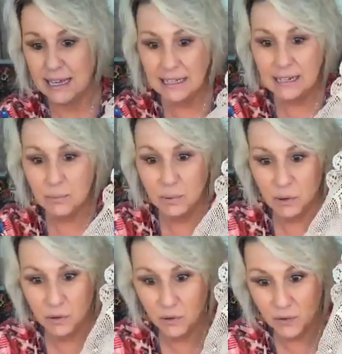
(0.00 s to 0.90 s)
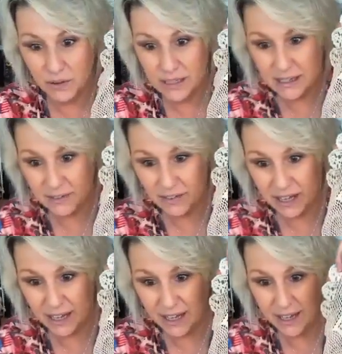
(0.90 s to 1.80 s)
Isn't it beautiful,
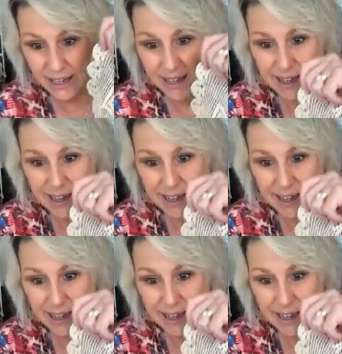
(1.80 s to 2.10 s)
Sylvia?